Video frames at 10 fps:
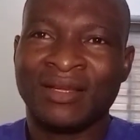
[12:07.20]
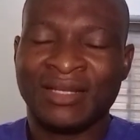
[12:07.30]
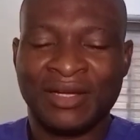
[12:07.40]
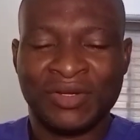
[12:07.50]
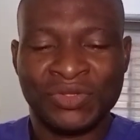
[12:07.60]

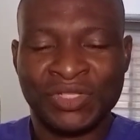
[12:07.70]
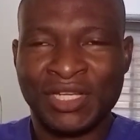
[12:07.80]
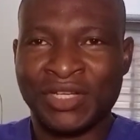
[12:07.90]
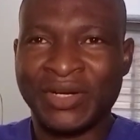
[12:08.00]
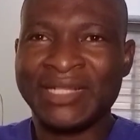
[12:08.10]
Now,
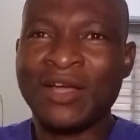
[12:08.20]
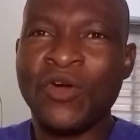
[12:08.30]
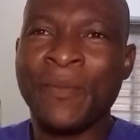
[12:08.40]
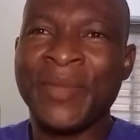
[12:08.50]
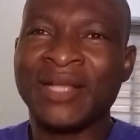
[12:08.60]
the greater
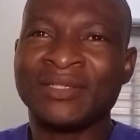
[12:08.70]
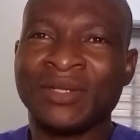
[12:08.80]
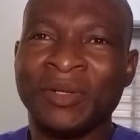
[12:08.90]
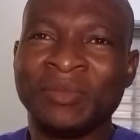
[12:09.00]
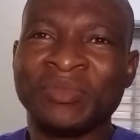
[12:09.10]

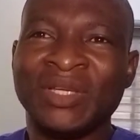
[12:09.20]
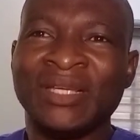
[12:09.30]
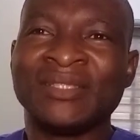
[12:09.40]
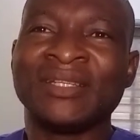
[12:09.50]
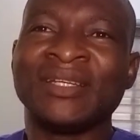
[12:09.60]
omentum
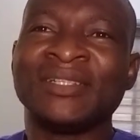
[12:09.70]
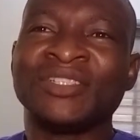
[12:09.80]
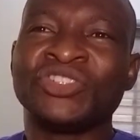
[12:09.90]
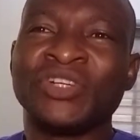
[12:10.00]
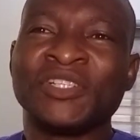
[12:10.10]
is a
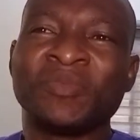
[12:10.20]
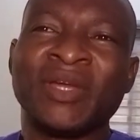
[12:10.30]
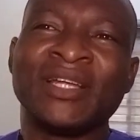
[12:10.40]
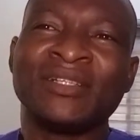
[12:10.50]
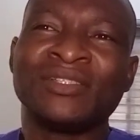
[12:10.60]

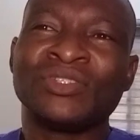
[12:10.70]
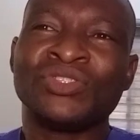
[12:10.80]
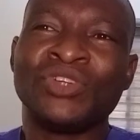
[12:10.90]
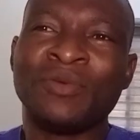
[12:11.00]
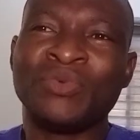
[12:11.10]
transparent
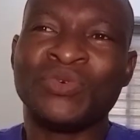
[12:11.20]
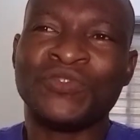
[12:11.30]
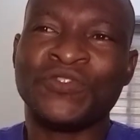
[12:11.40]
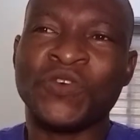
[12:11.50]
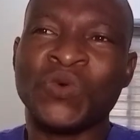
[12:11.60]
double
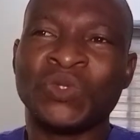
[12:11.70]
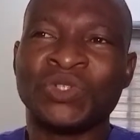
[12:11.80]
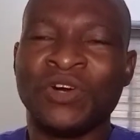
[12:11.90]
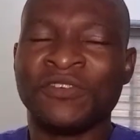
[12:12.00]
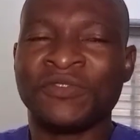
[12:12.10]

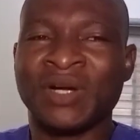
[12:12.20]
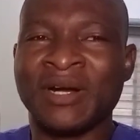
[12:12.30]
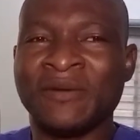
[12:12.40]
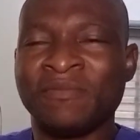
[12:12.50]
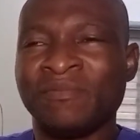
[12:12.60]
fold of
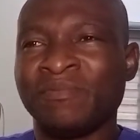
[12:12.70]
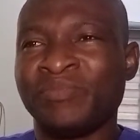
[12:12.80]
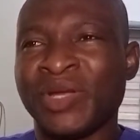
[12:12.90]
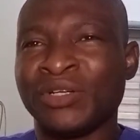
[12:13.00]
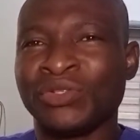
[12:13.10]

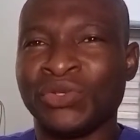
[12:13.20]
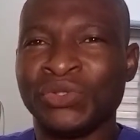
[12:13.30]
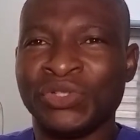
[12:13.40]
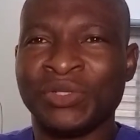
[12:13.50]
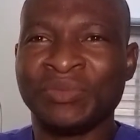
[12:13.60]

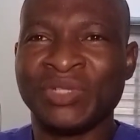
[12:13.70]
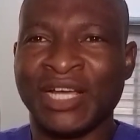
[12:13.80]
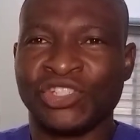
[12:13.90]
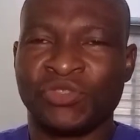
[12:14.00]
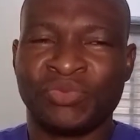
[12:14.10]
peritoneum
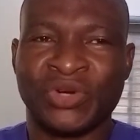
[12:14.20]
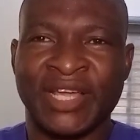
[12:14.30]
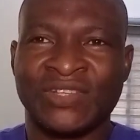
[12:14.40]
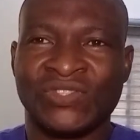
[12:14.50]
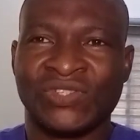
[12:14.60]
that
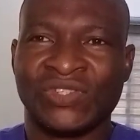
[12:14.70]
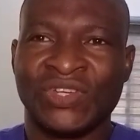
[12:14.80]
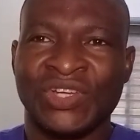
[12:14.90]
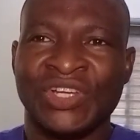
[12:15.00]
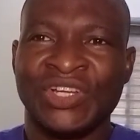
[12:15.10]

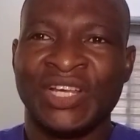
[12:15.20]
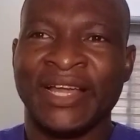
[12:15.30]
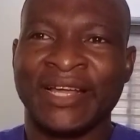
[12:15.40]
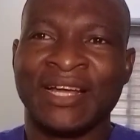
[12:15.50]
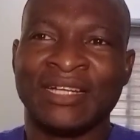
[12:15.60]
spreads
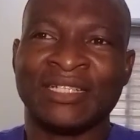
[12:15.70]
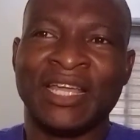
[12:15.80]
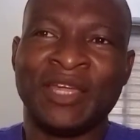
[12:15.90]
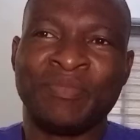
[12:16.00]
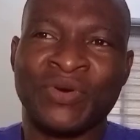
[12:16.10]
like an
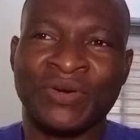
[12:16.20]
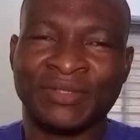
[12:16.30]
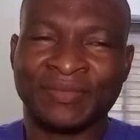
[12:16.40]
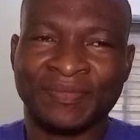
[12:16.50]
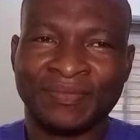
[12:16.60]
apron
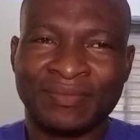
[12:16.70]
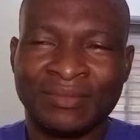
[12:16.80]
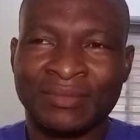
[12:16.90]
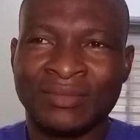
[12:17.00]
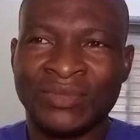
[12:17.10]

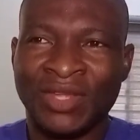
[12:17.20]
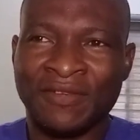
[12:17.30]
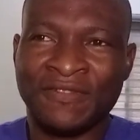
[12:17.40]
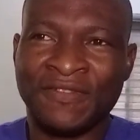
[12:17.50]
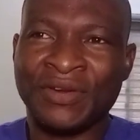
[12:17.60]

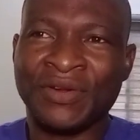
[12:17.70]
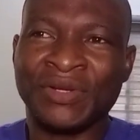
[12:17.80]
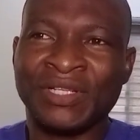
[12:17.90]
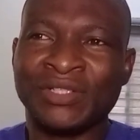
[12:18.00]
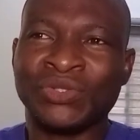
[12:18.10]

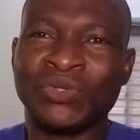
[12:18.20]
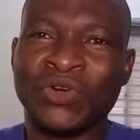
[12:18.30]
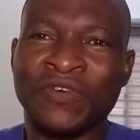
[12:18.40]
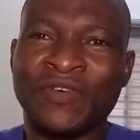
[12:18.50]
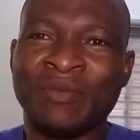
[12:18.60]
inferiorly to
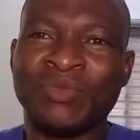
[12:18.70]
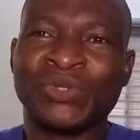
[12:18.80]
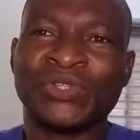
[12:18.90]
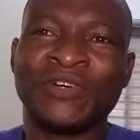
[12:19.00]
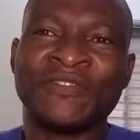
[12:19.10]
cover
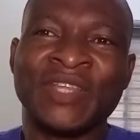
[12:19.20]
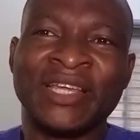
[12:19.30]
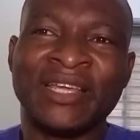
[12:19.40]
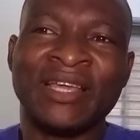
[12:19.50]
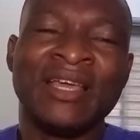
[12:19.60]
most of
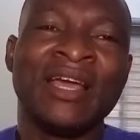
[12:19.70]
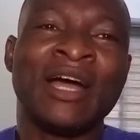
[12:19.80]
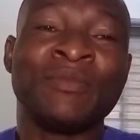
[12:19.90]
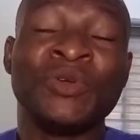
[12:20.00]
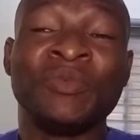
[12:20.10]
the
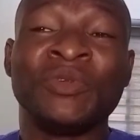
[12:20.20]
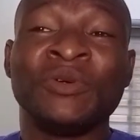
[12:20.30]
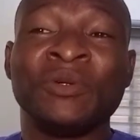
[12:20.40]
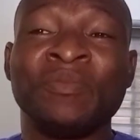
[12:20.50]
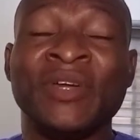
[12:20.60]

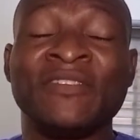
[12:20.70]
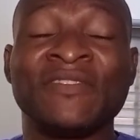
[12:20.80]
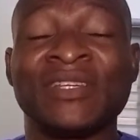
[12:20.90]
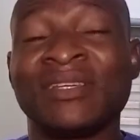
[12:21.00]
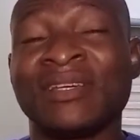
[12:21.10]
abdominal
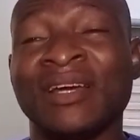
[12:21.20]
pelvic